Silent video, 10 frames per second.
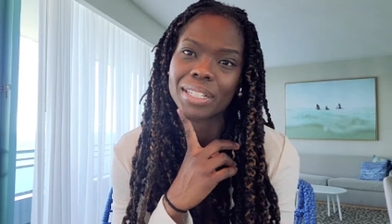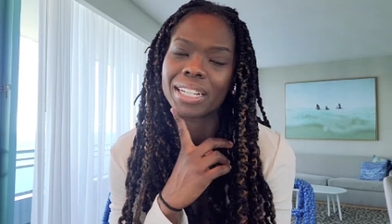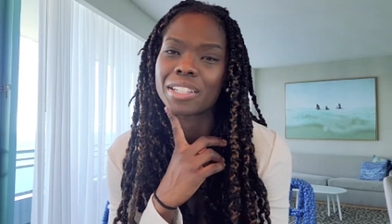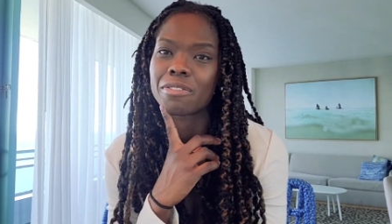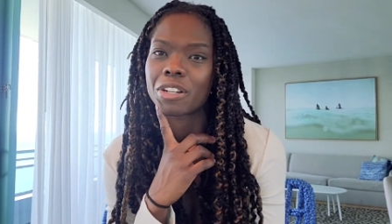
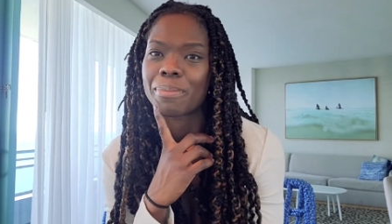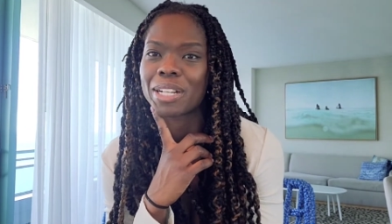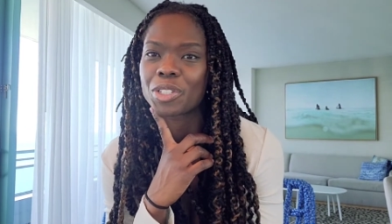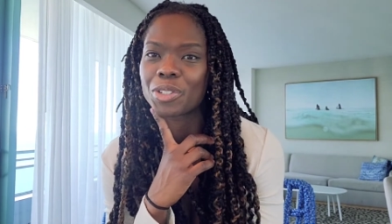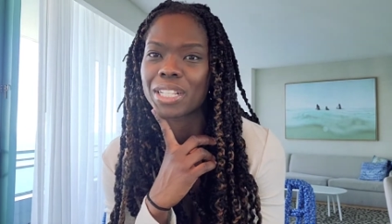like you want to
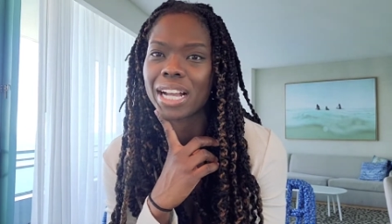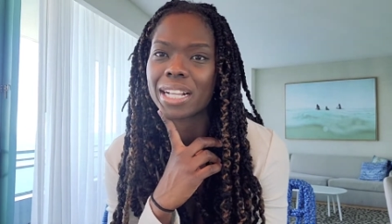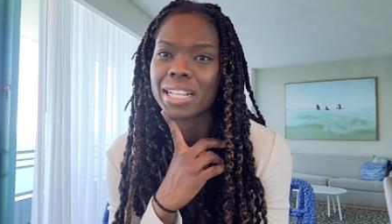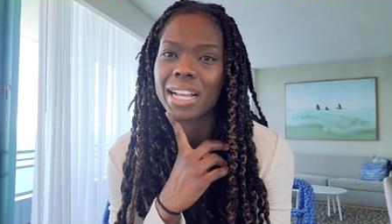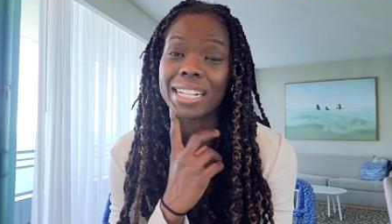make sure
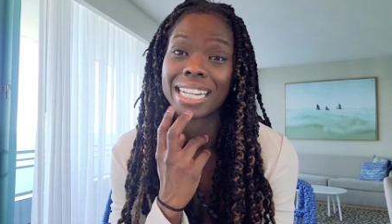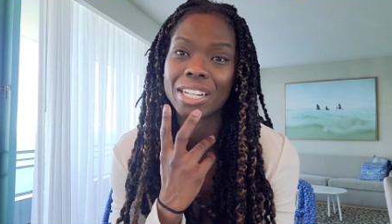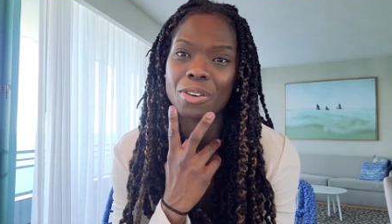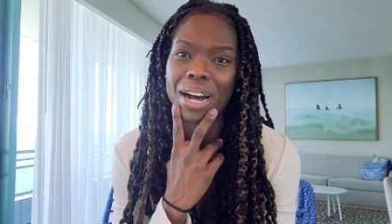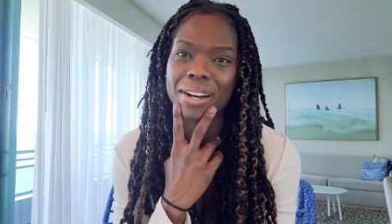that they
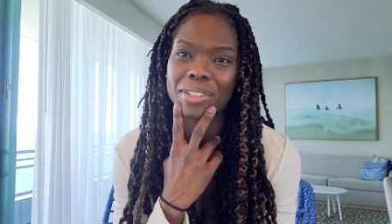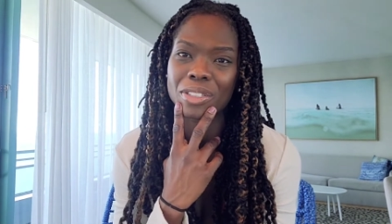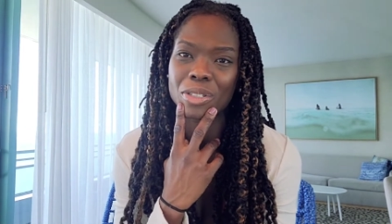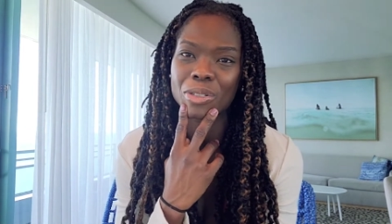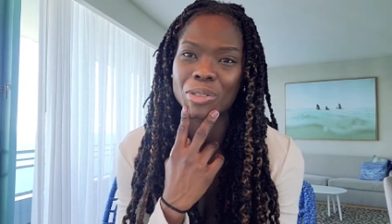know how
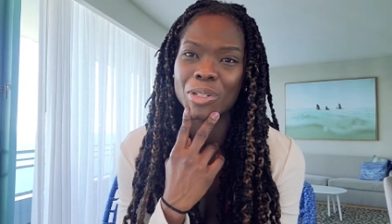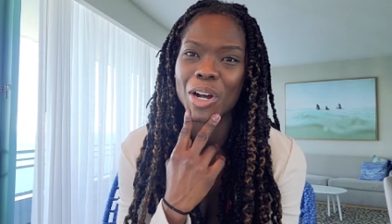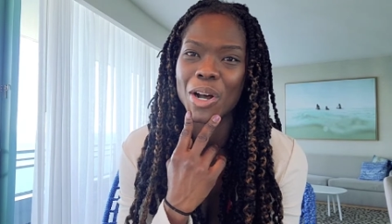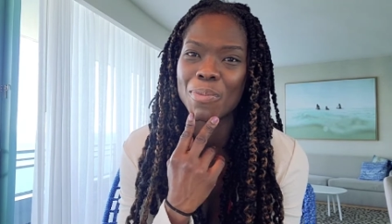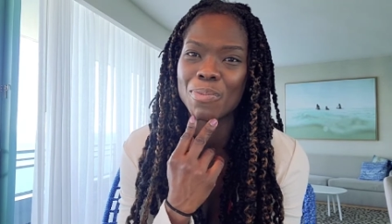to
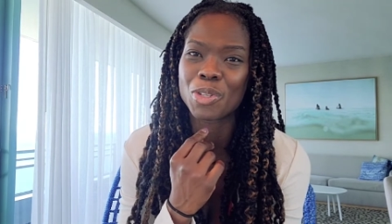um,